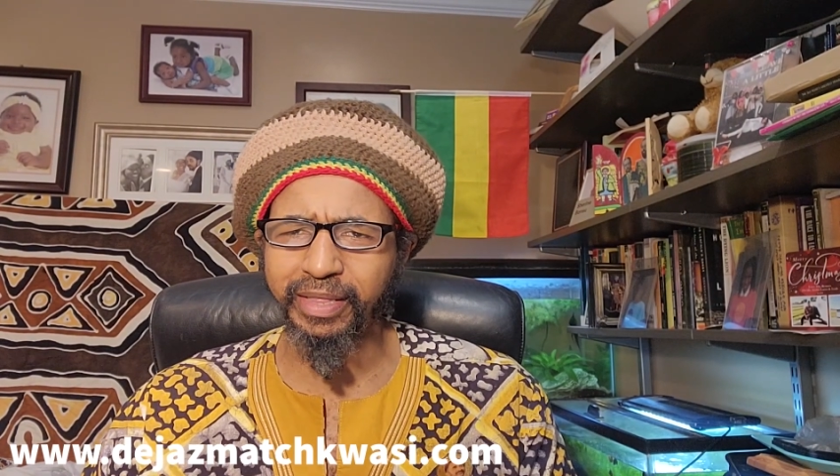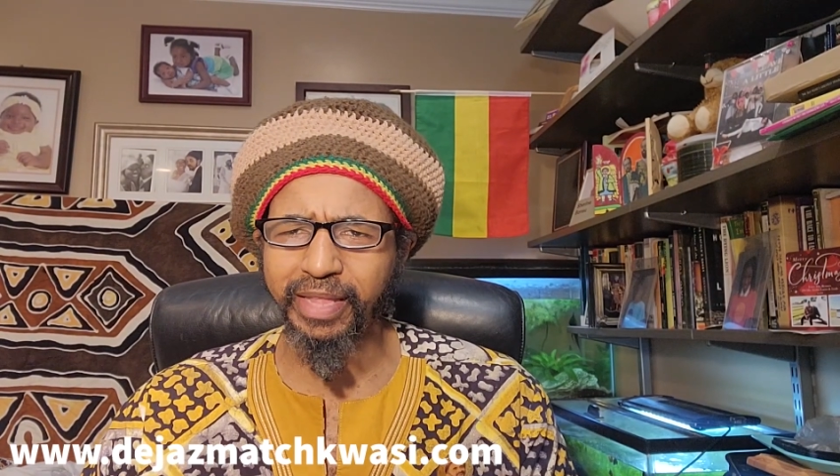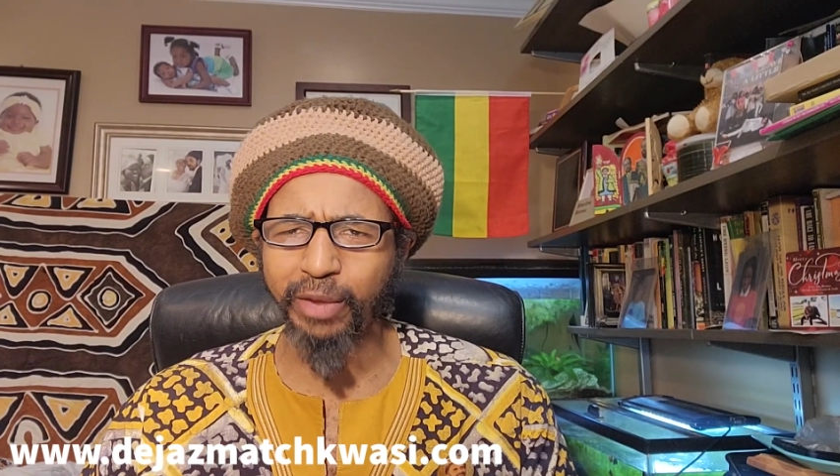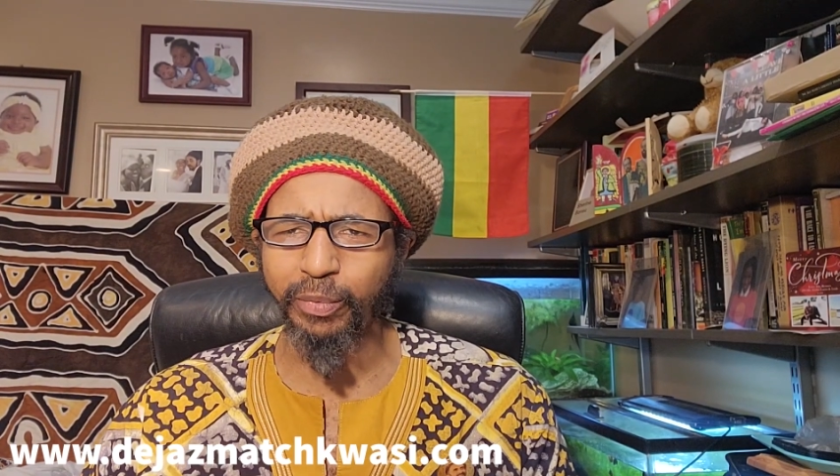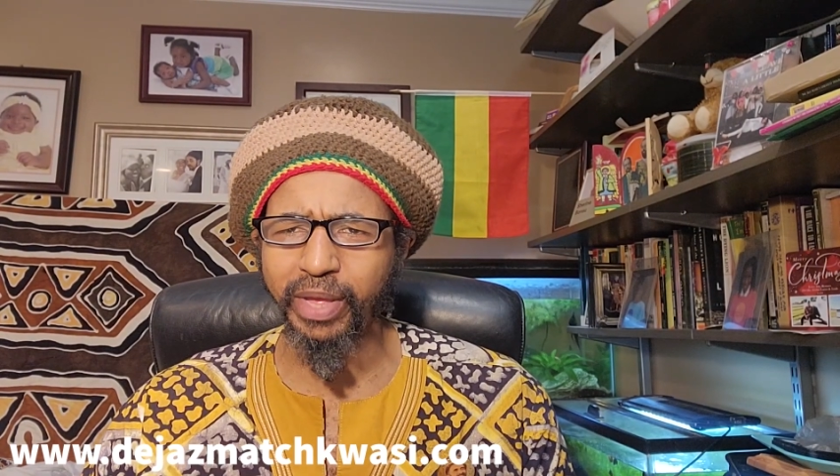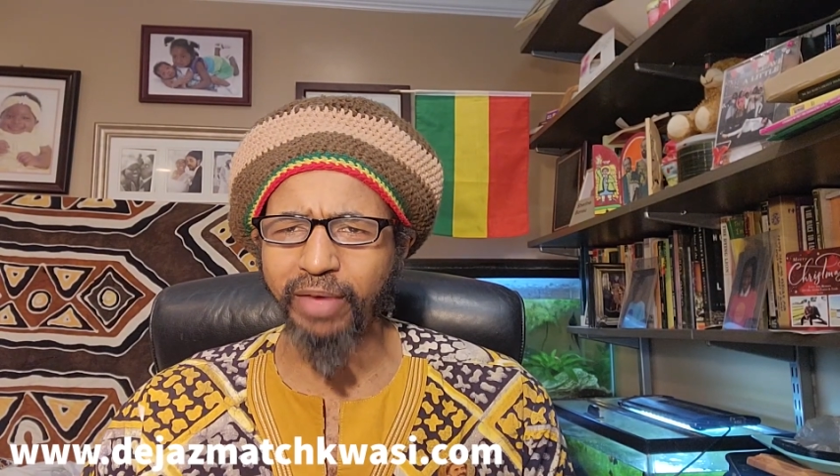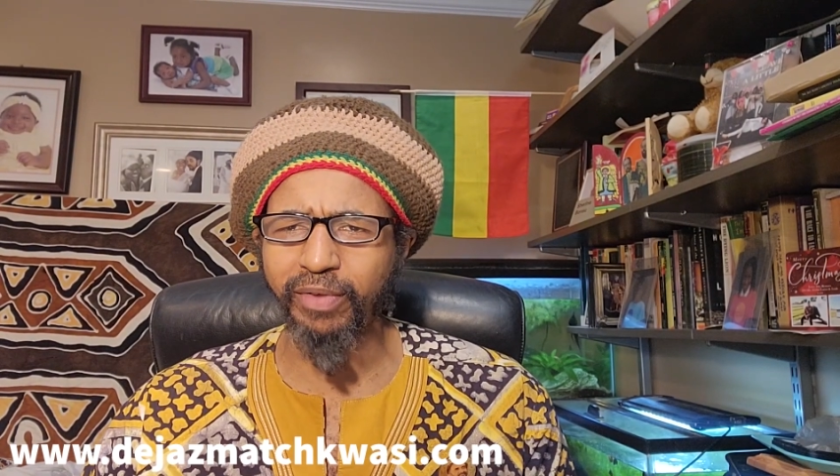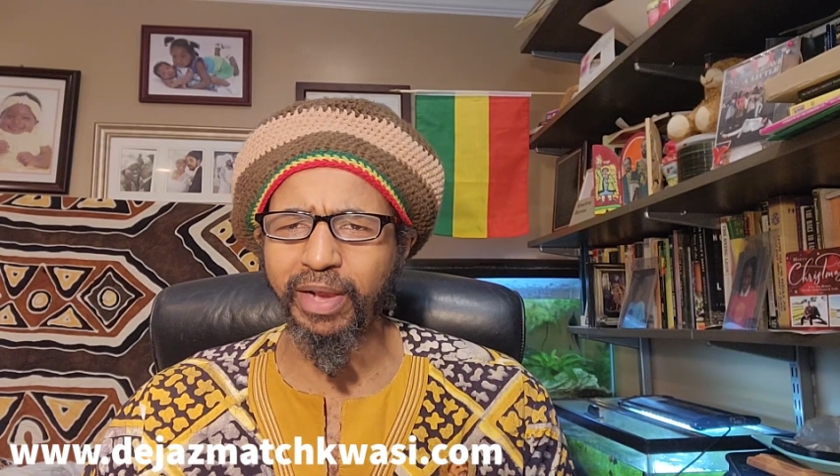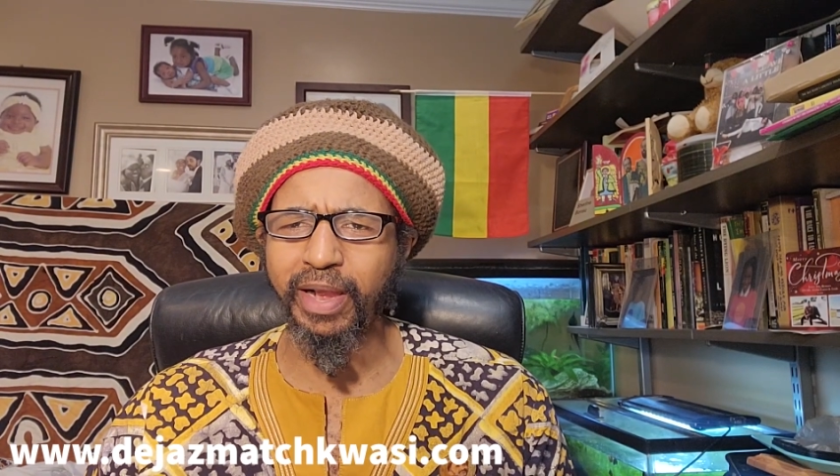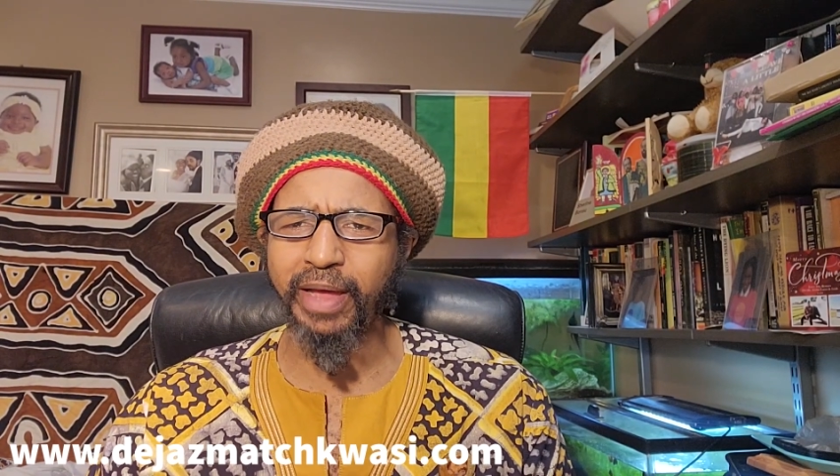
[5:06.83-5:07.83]
that we have a
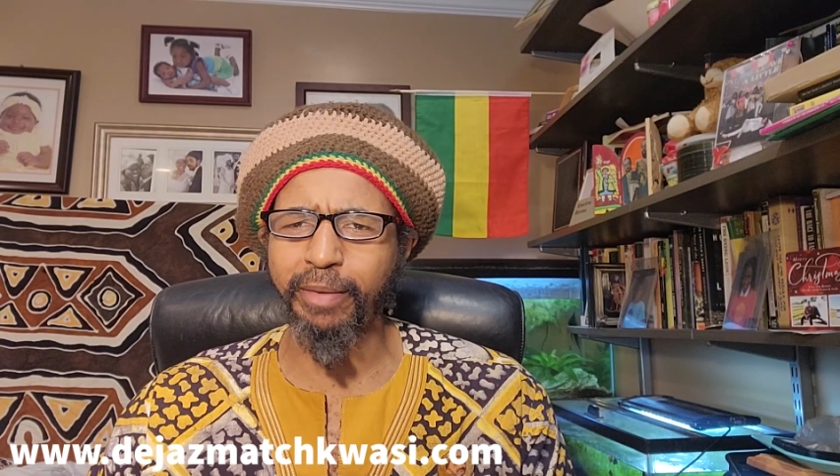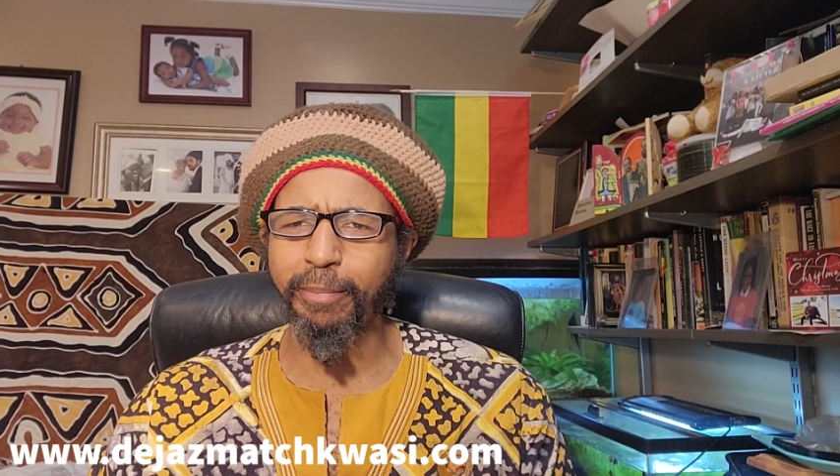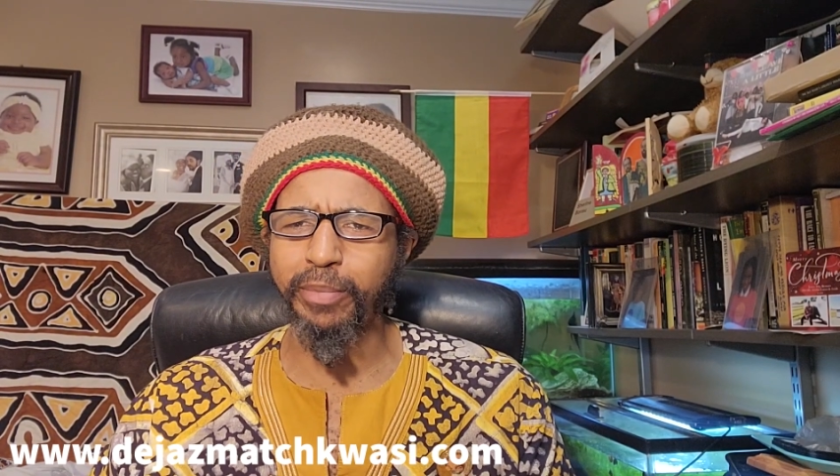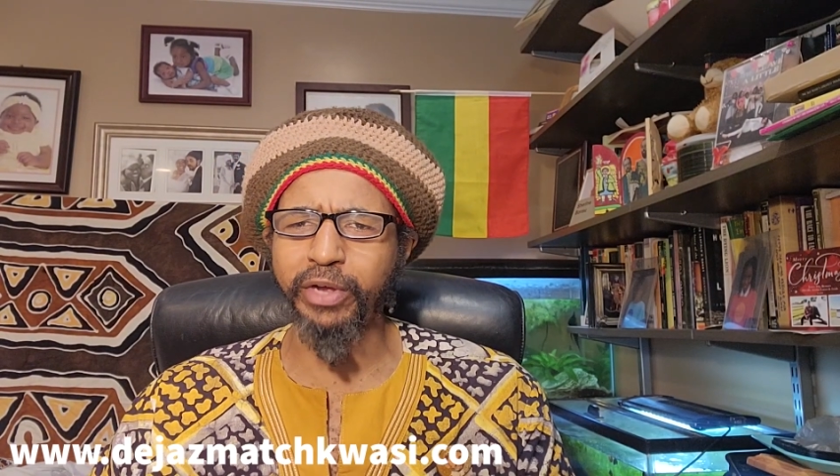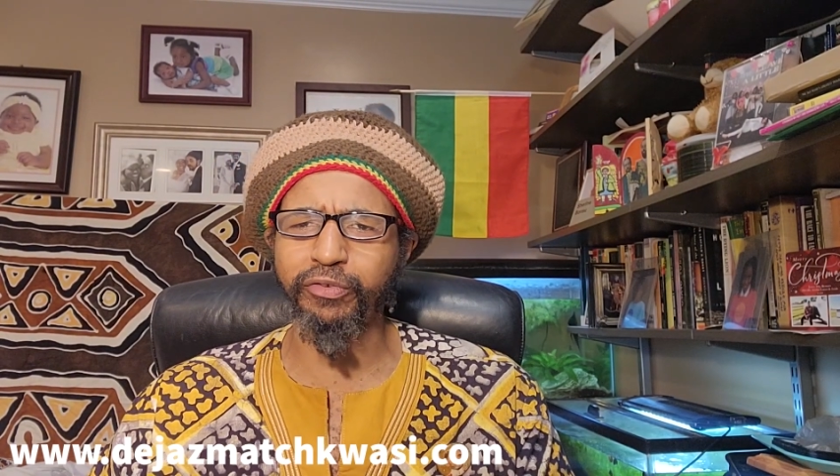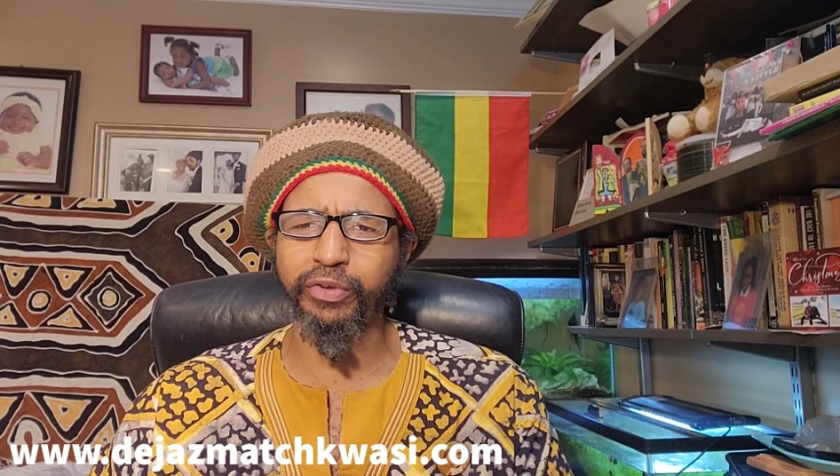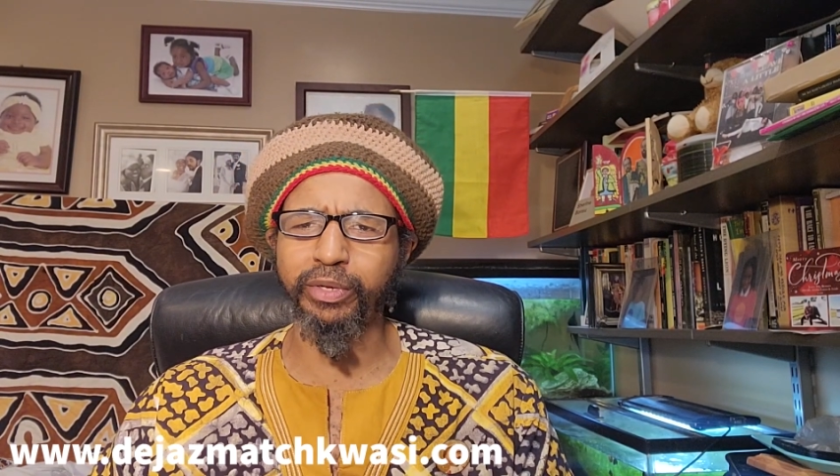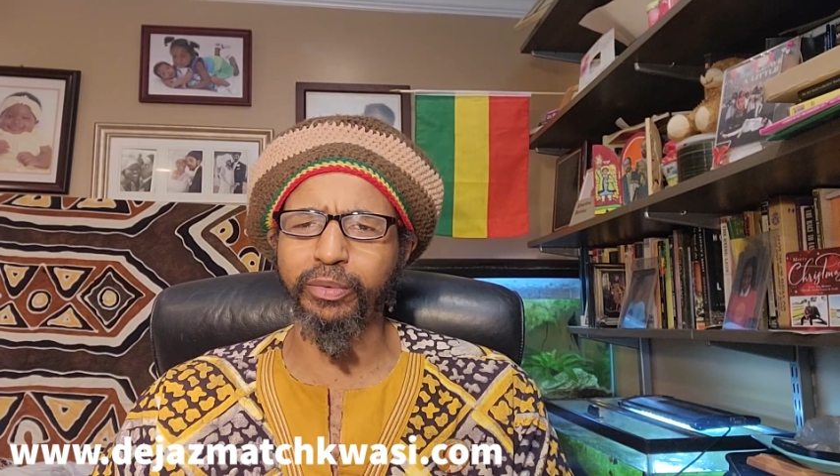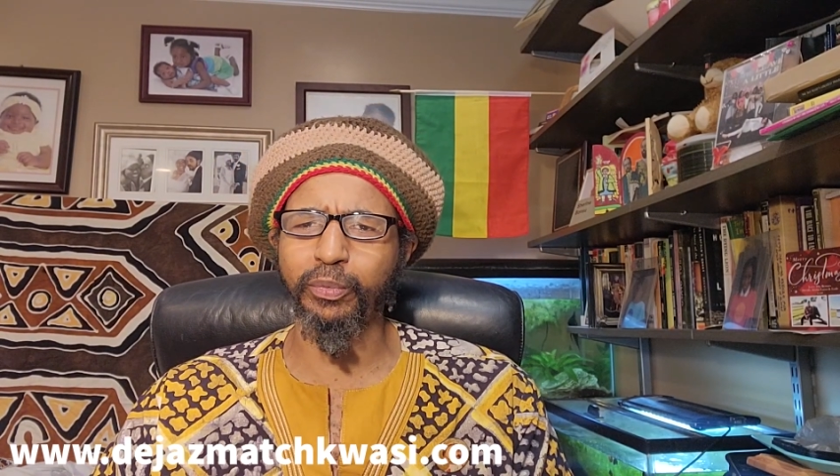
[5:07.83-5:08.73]
lot of brethren